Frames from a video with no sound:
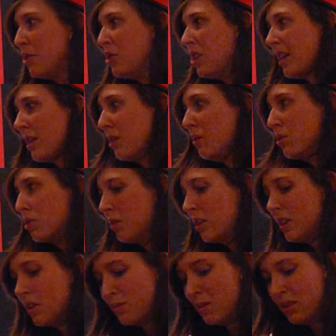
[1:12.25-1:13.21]
My jacket
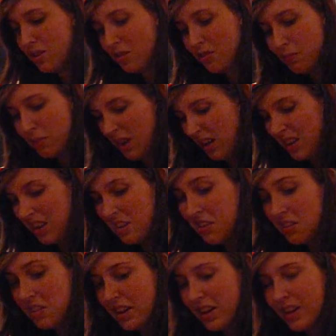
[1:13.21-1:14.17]
was quite expensive but I
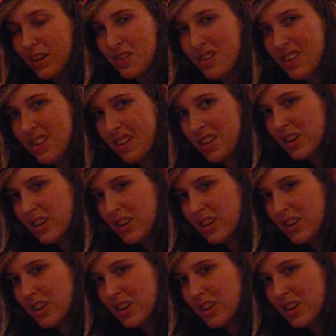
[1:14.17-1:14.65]
needed that.